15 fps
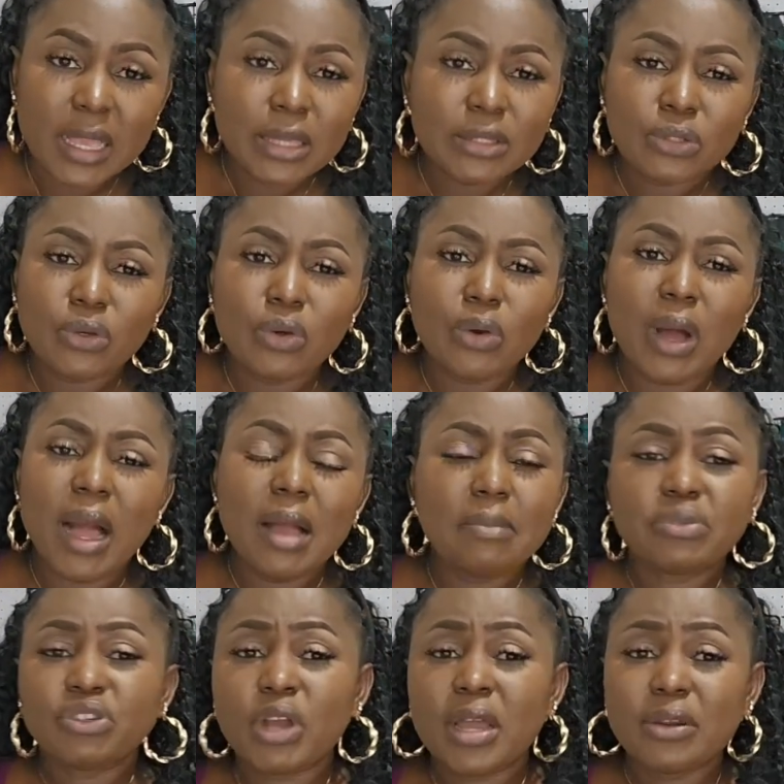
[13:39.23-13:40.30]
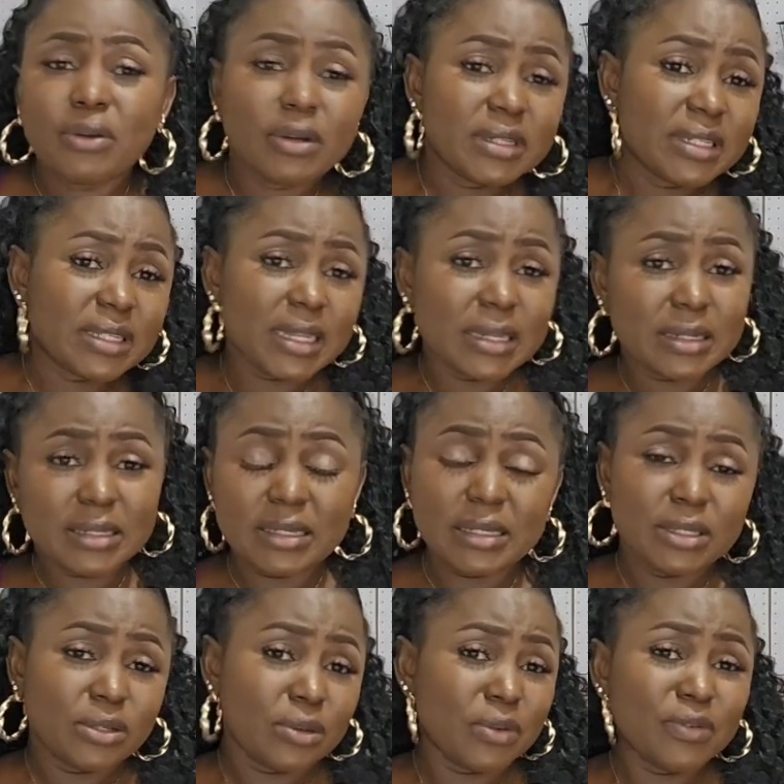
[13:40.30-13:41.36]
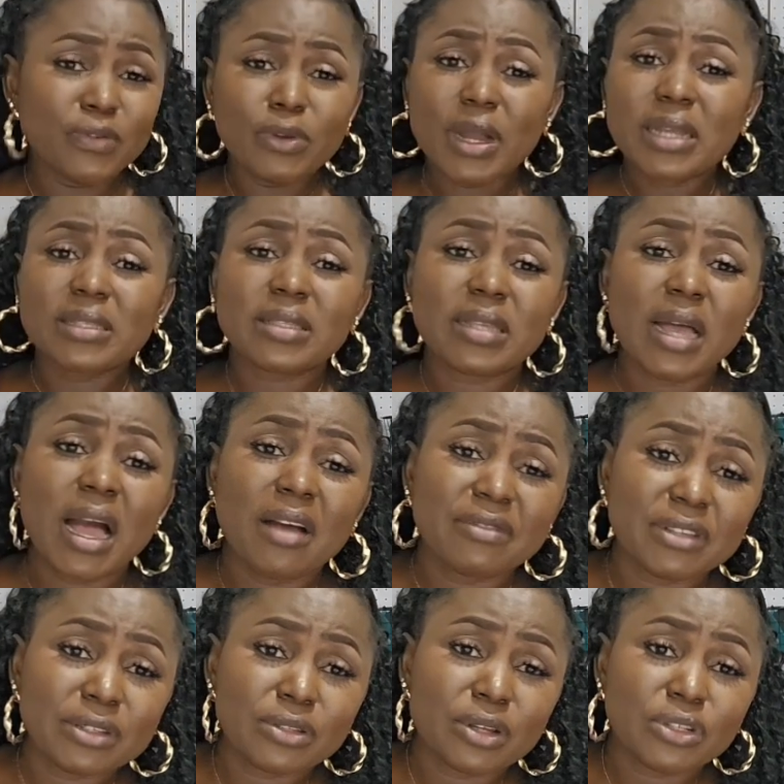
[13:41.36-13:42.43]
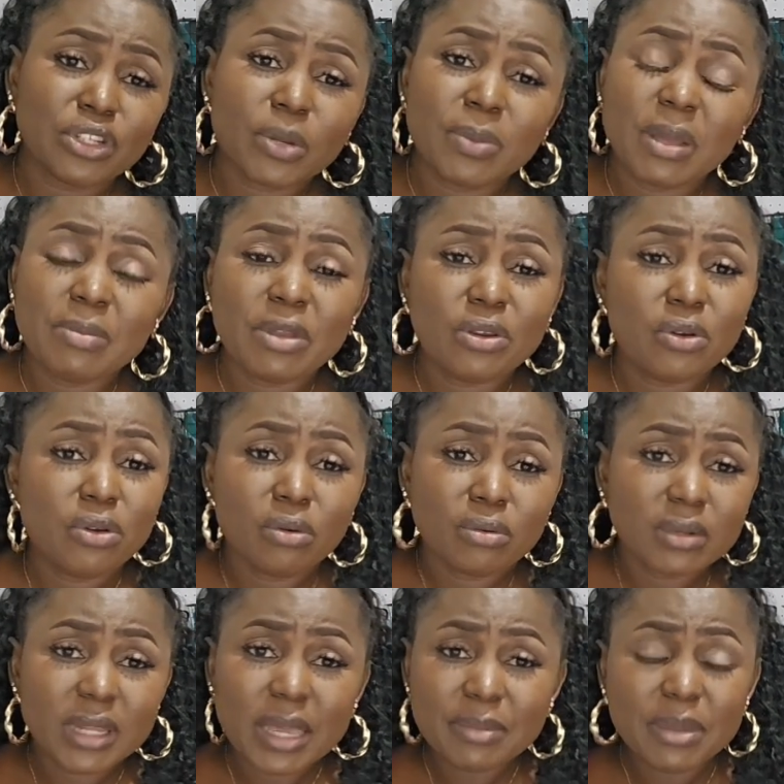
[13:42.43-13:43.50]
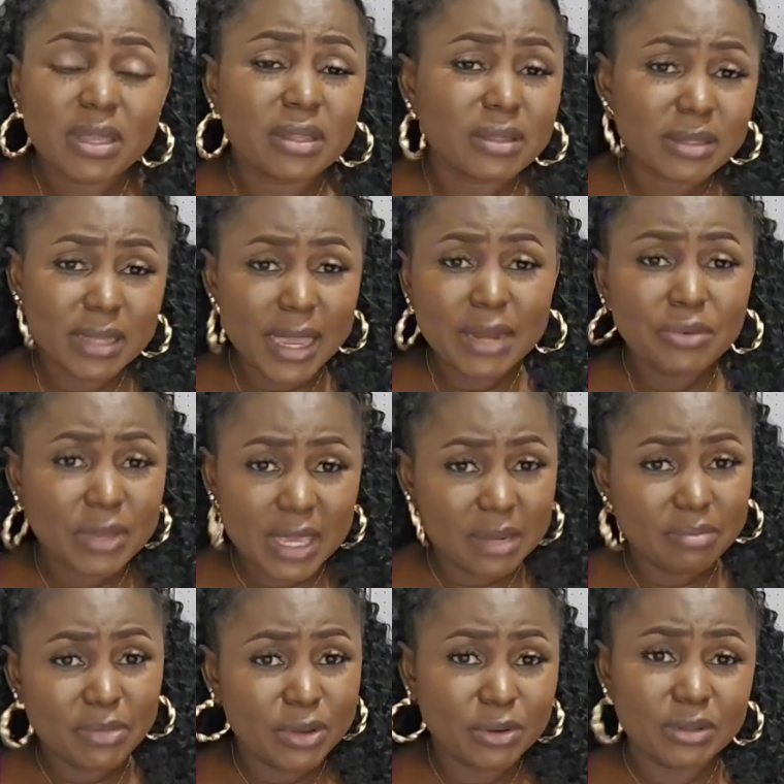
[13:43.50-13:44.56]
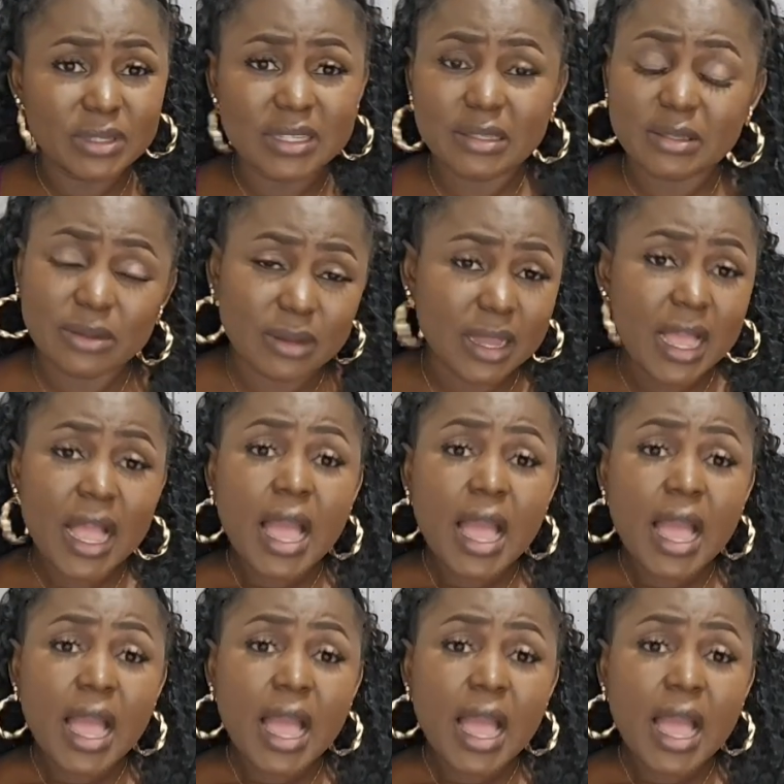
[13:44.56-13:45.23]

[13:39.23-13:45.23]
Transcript: So I'm trying to understand the TikTok. If you guys have TikTok shop, let me know, let me educate me on TikTok.